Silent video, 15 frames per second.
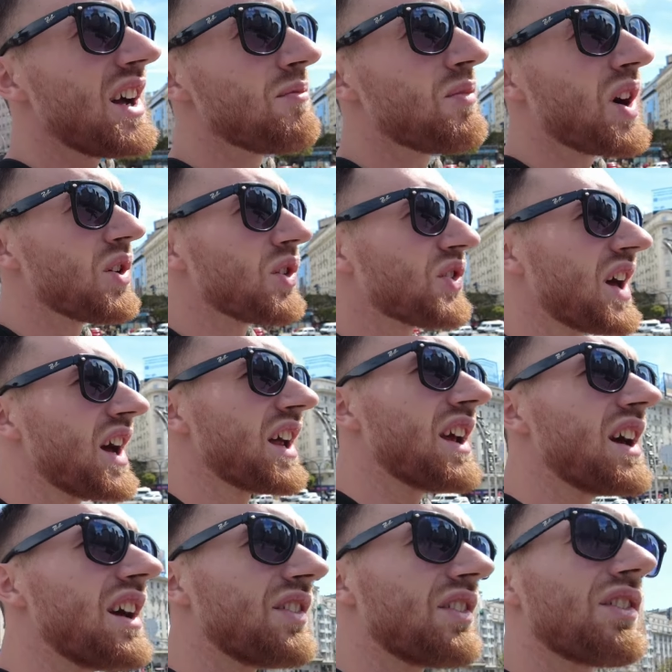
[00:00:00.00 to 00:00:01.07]
in Buenos
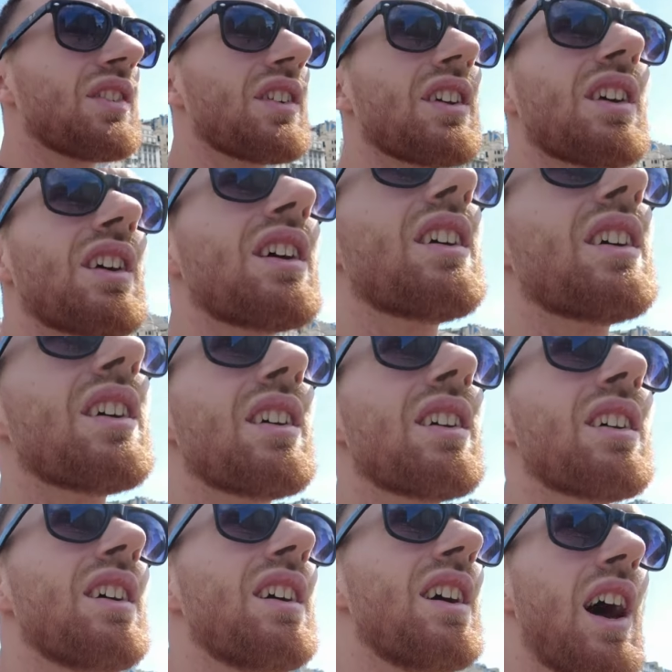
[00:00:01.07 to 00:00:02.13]
Aires,
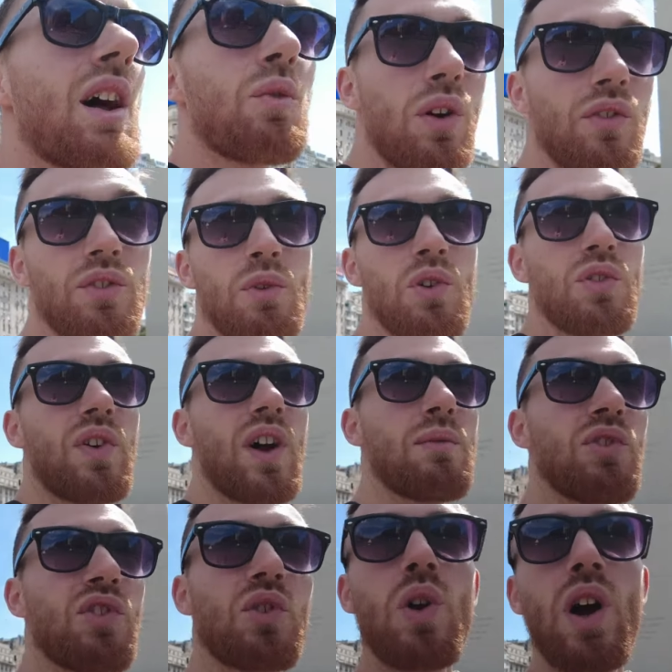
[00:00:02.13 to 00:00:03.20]
and one of the most
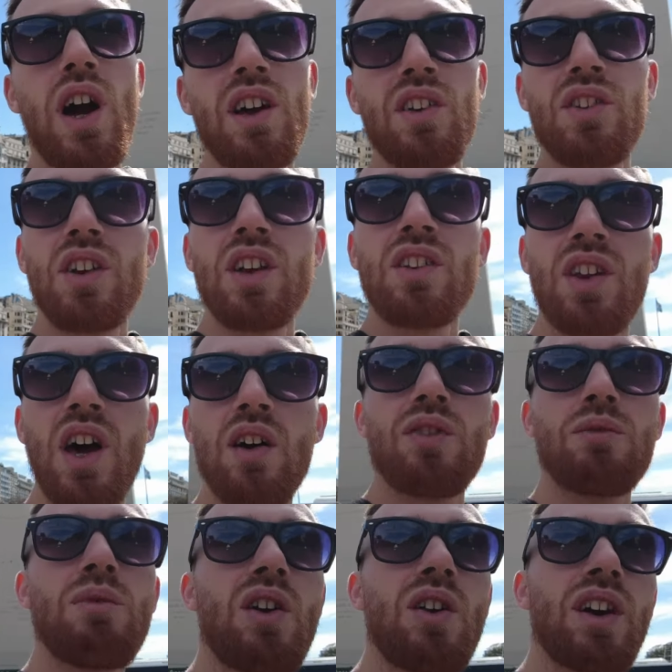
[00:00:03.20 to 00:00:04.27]
famous squares in South
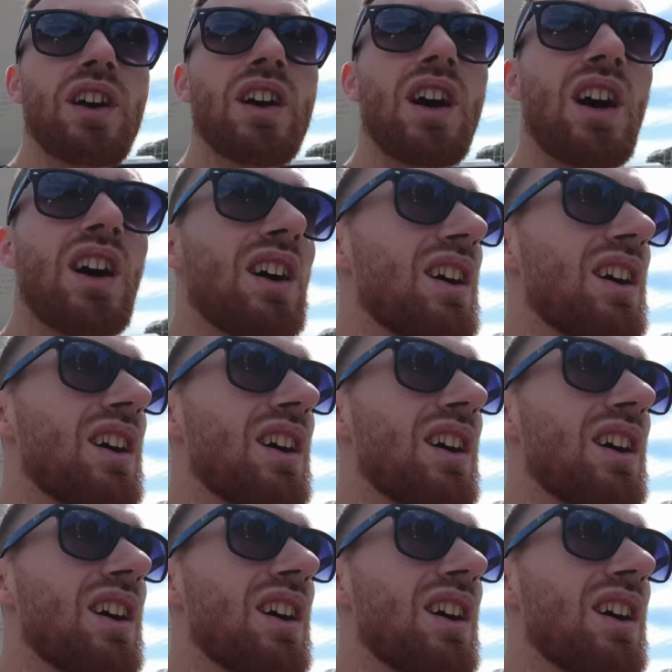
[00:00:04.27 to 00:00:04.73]
America.